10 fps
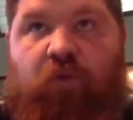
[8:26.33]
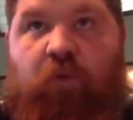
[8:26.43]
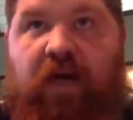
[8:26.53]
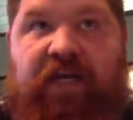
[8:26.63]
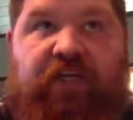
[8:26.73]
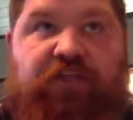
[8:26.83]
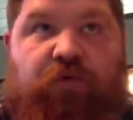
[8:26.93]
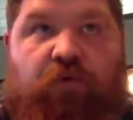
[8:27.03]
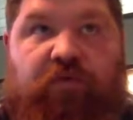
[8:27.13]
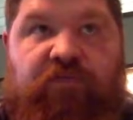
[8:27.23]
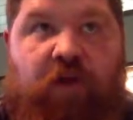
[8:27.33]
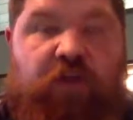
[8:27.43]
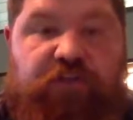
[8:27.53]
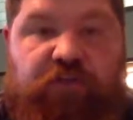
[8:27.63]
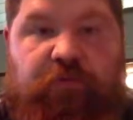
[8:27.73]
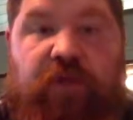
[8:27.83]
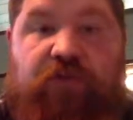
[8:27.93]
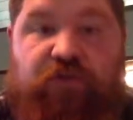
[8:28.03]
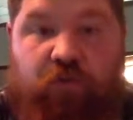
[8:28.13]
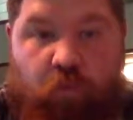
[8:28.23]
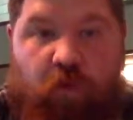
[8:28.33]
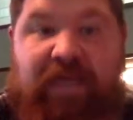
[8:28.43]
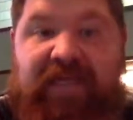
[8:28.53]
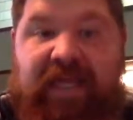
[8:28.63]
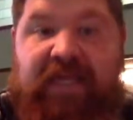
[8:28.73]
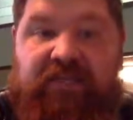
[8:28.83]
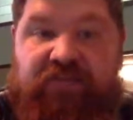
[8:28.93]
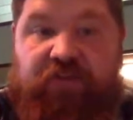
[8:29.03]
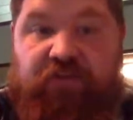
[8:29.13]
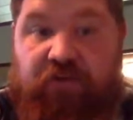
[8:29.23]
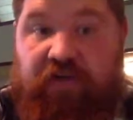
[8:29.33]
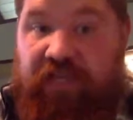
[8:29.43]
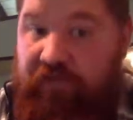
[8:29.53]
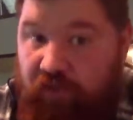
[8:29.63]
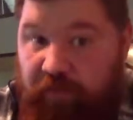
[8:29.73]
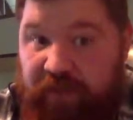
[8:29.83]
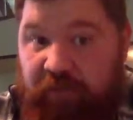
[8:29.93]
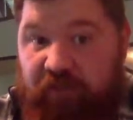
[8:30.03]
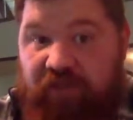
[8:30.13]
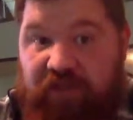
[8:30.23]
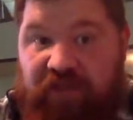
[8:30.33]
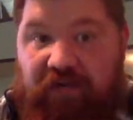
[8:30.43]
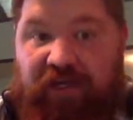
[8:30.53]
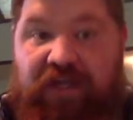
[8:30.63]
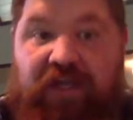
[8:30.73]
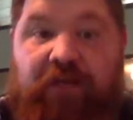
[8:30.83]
wattage or volume to one AC30. And I've heard people think that, right?